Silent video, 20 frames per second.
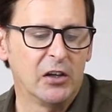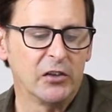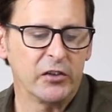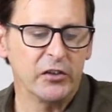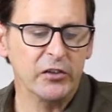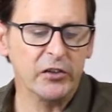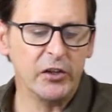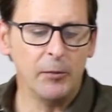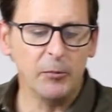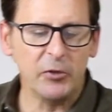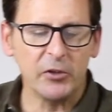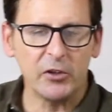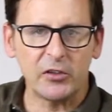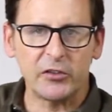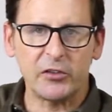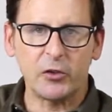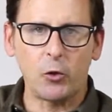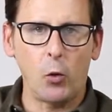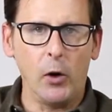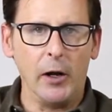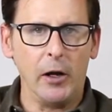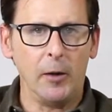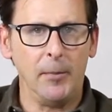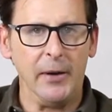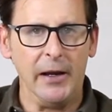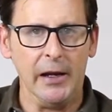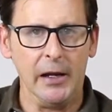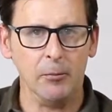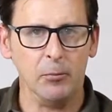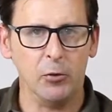So this comes in a square
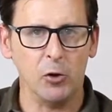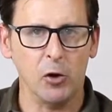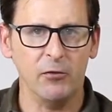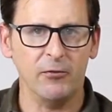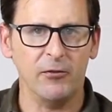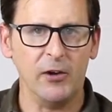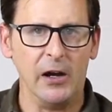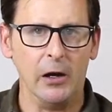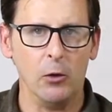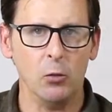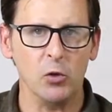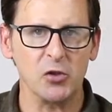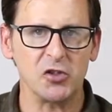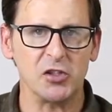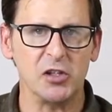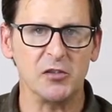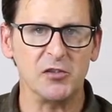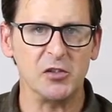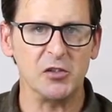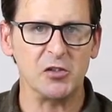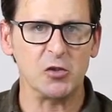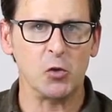pan profile, which gives you